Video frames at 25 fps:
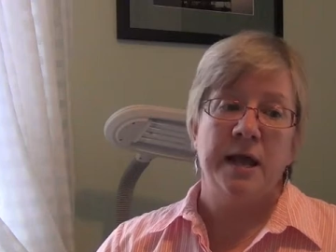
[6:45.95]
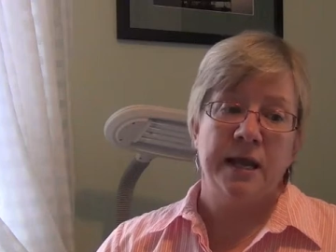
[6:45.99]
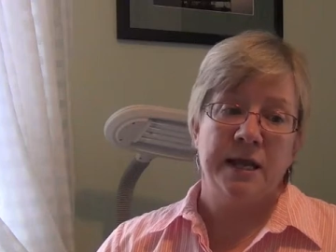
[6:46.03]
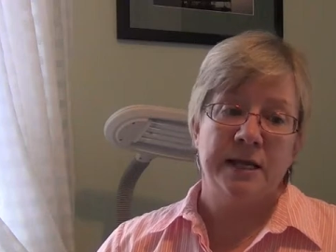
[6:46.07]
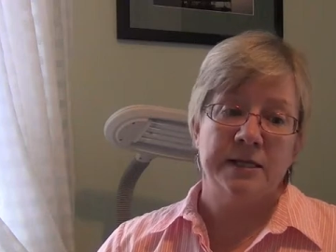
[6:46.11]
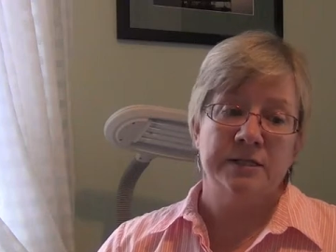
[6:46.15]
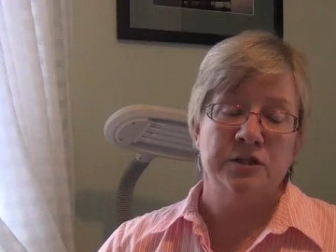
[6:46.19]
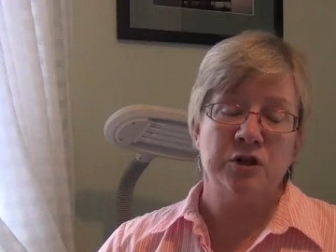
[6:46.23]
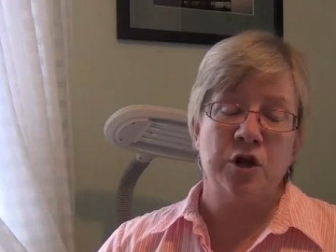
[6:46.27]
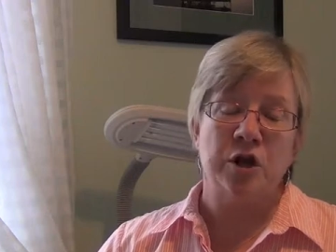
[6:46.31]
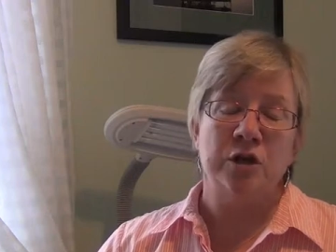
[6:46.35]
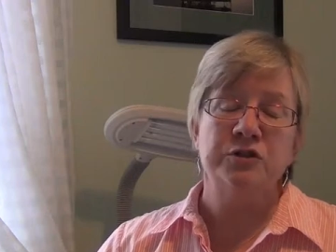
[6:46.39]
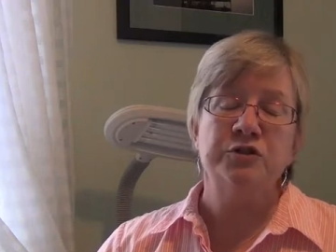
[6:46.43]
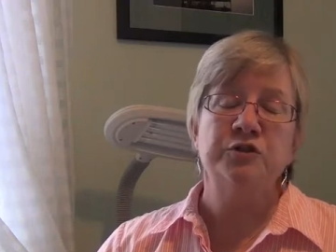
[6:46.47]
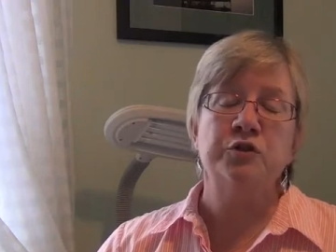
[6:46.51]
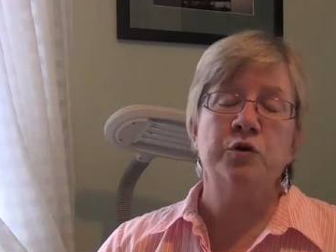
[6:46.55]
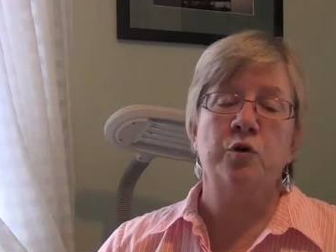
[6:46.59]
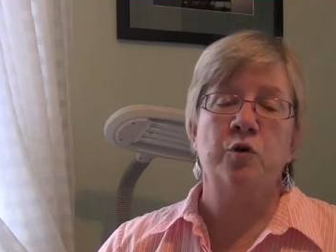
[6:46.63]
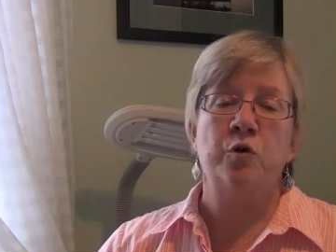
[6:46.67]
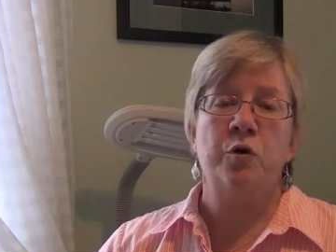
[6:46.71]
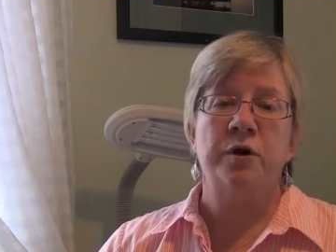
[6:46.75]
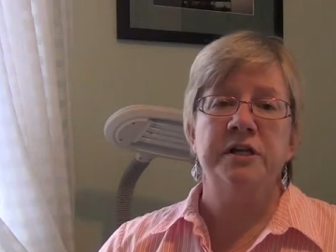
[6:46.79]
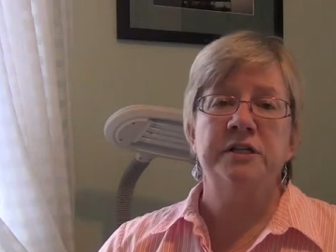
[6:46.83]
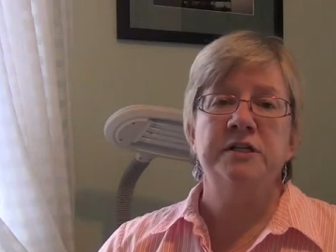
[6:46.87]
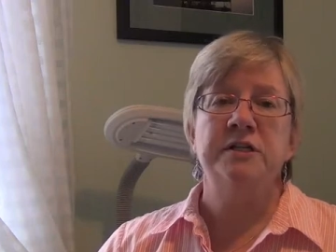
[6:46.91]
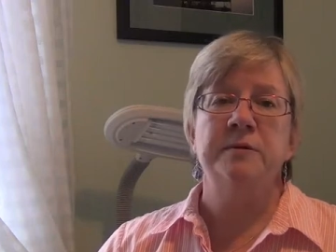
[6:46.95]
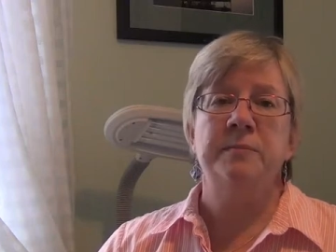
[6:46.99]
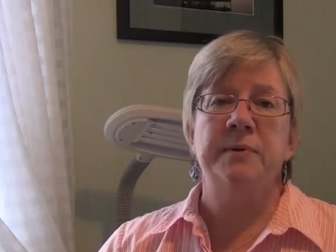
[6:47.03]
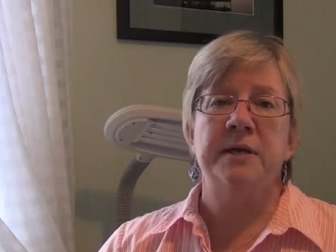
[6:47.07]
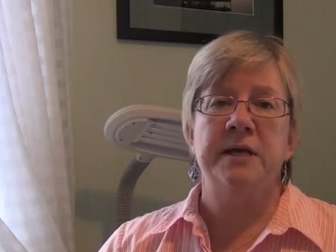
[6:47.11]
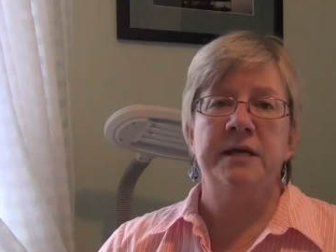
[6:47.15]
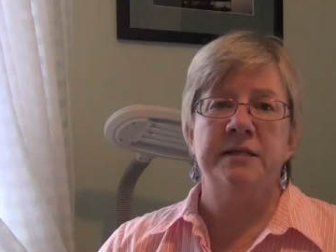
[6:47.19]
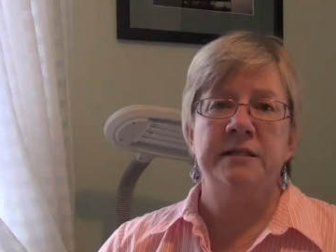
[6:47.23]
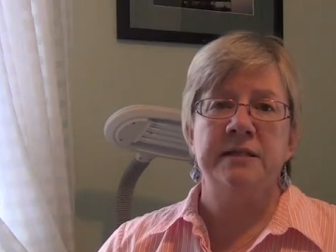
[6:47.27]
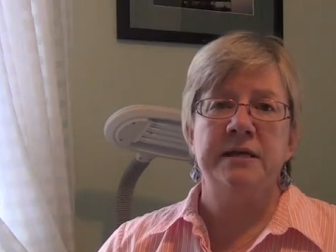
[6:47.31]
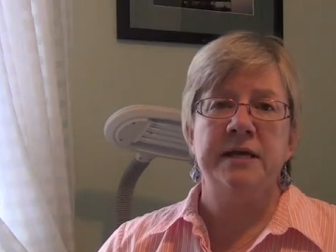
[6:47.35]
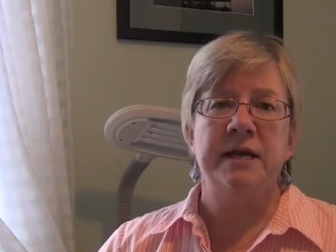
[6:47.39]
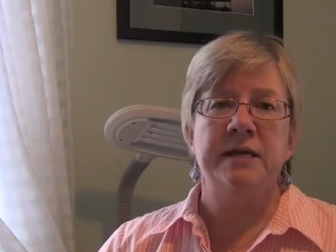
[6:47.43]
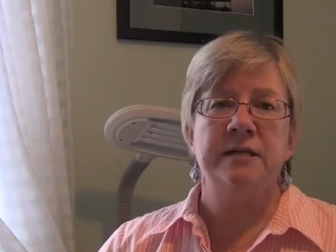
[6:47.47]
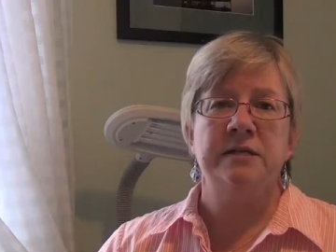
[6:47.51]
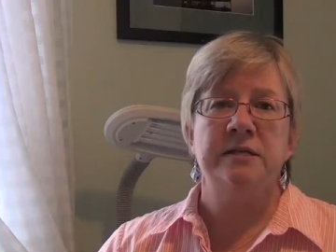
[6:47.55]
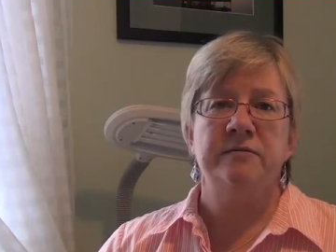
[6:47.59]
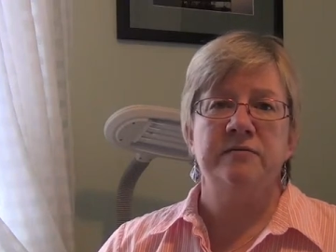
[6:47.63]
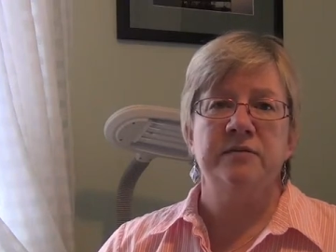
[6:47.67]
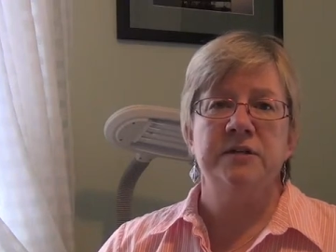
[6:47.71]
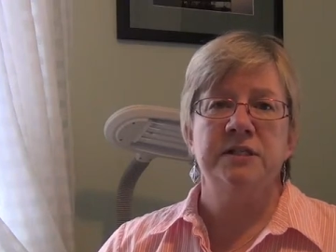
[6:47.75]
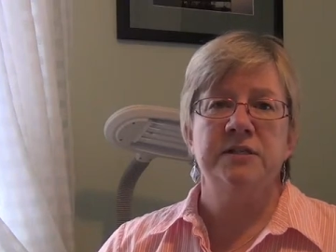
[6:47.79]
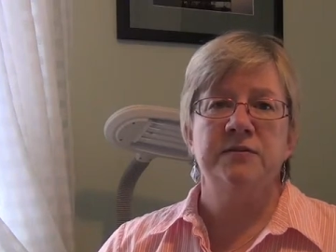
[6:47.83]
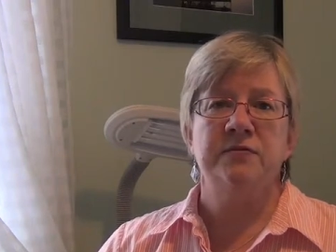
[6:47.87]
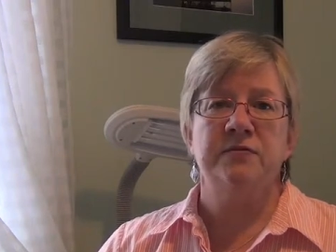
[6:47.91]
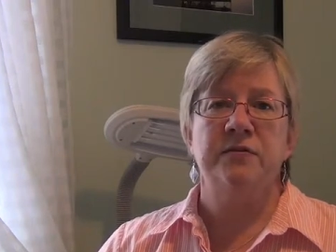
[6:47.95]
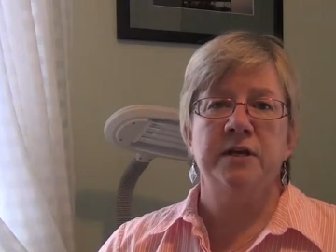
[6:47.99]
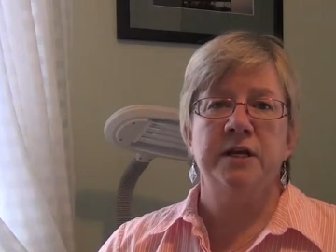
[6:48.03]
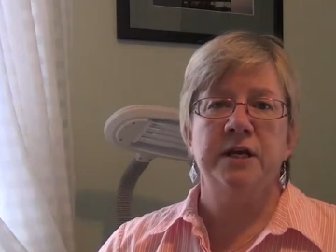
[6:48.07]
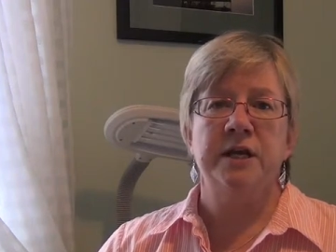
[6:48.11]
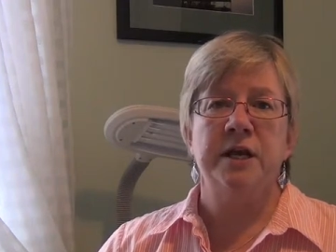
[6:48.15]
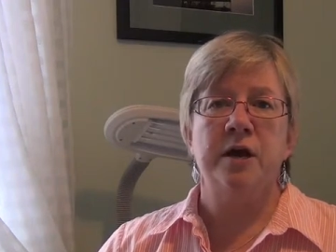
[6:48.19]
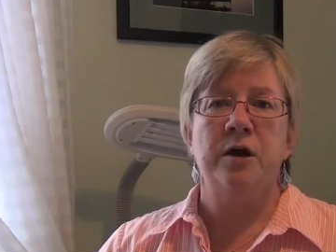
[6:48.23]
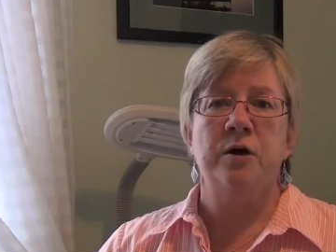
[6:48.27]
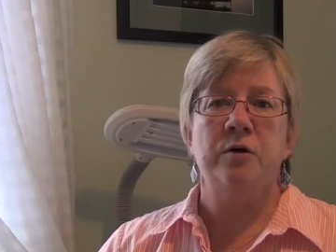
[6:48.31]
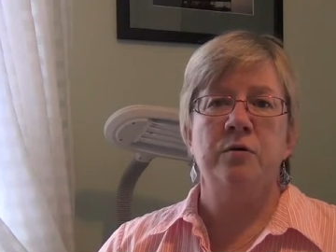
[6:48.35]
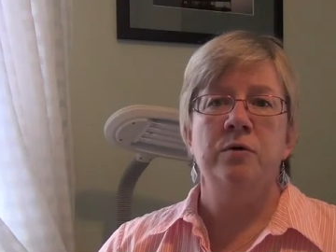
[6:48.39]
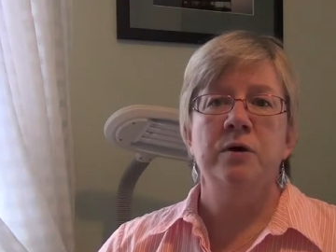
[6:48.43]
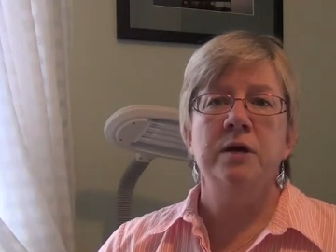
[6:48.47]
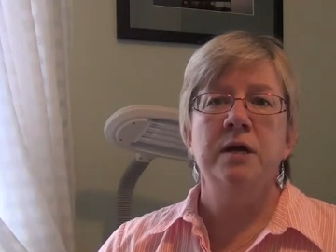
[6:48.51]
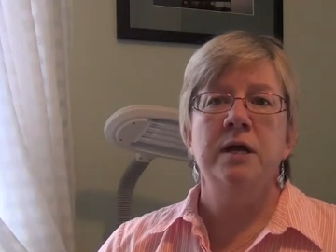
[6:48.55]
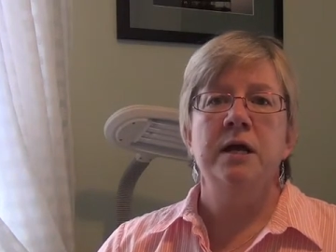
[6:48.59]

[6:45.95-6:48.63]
It's also going to be at the end of this video.